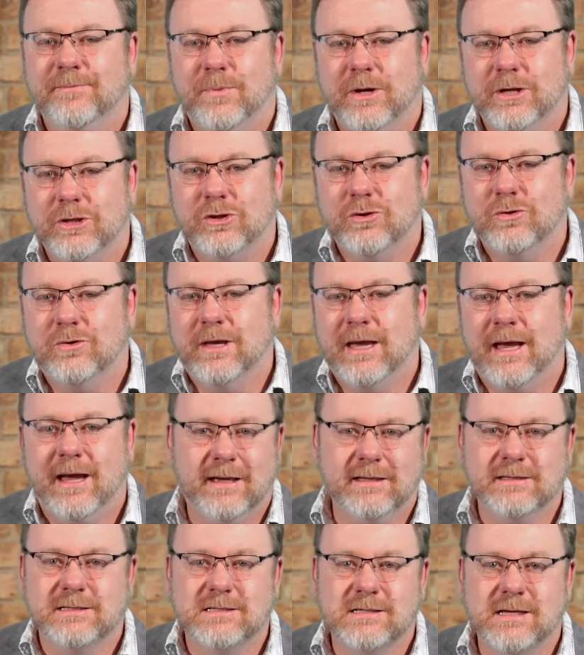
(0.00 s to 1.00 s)
but you
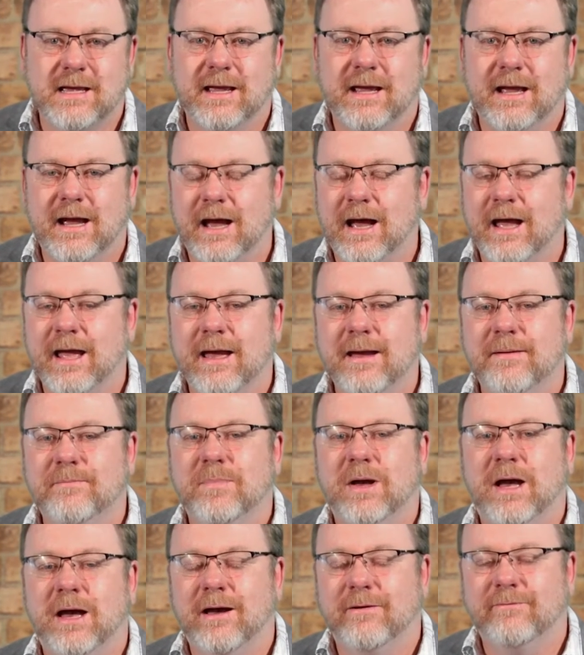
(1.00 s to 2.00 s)
can say I
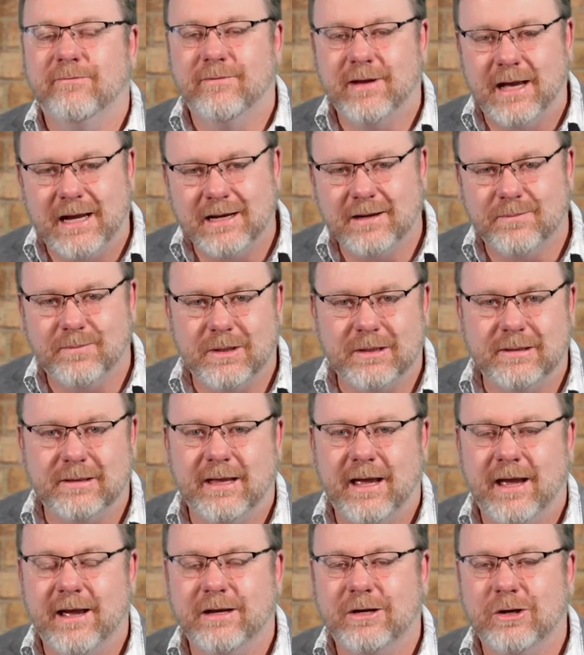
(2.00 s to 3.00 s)
am
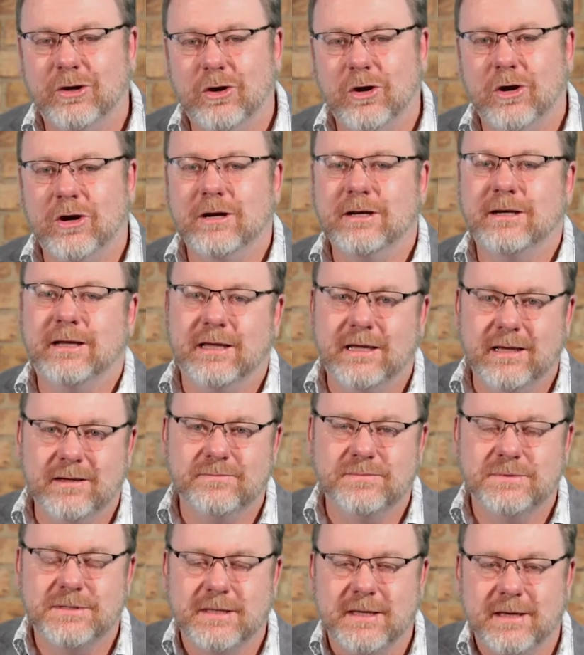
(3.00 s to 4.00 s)
available, and God
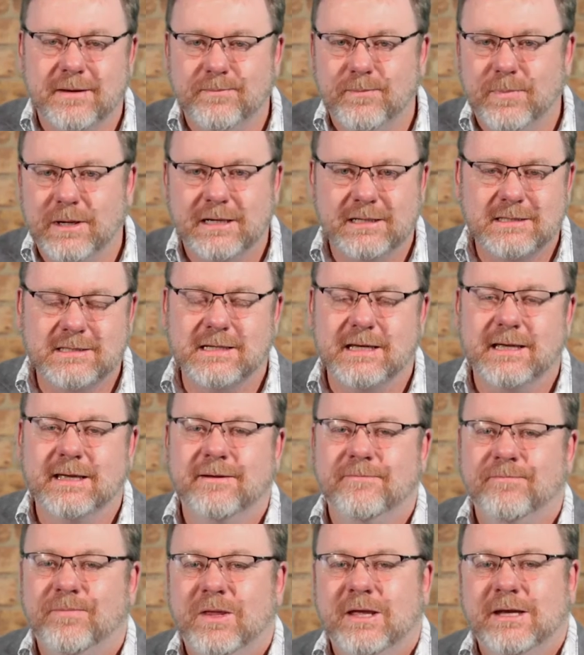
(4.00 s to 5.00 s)
gives the ability
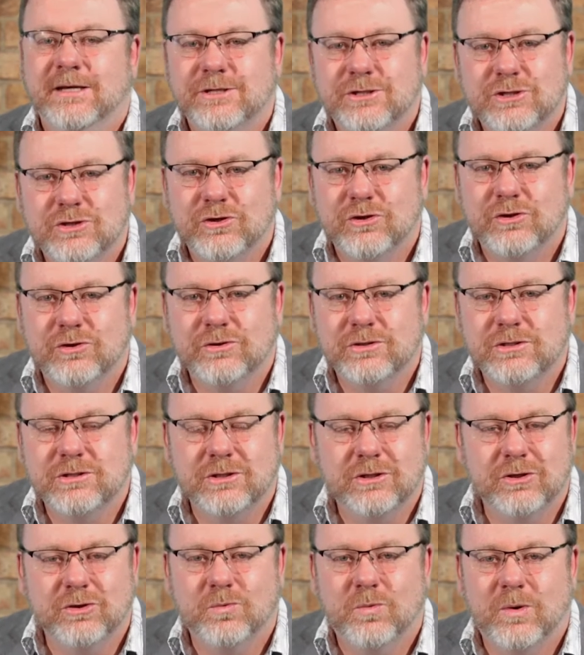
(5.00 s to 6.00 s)
to you
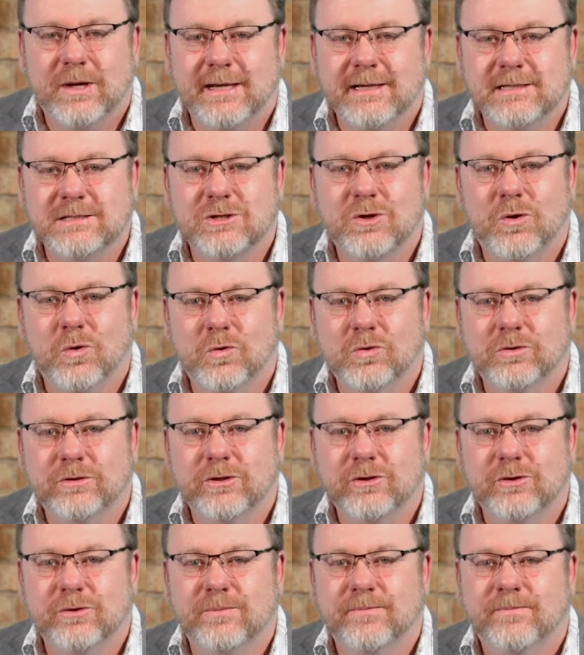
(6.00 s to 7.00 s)
to do what he's
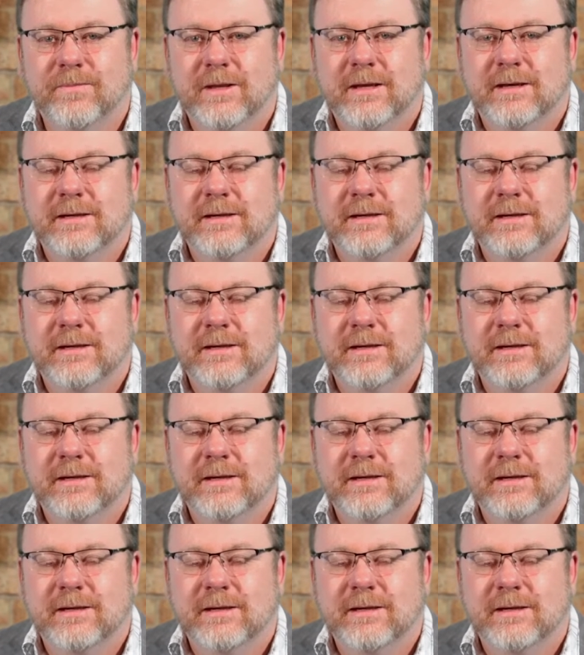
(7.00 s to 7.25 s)
called you